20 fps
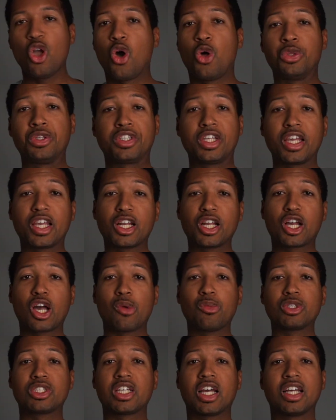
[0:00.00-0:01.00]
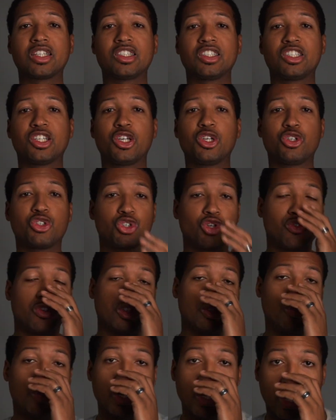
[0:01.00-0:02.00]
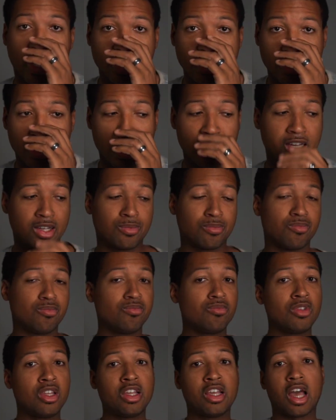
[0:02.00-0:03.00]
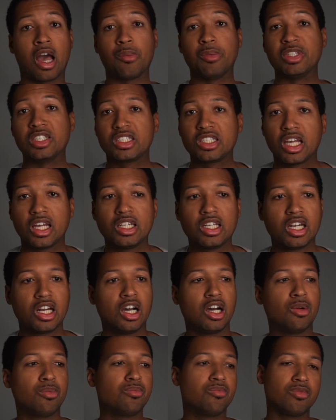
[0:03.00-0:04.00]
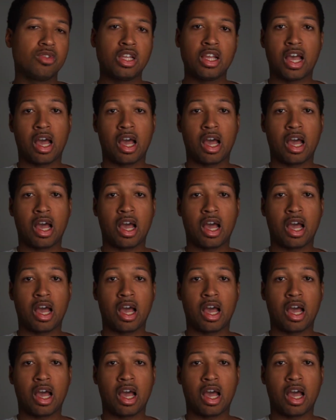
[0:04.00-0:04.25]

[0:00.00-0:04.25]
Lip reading: Only taking a couple shots, to tell you the truth. It's been nighttime. I've been setting it up.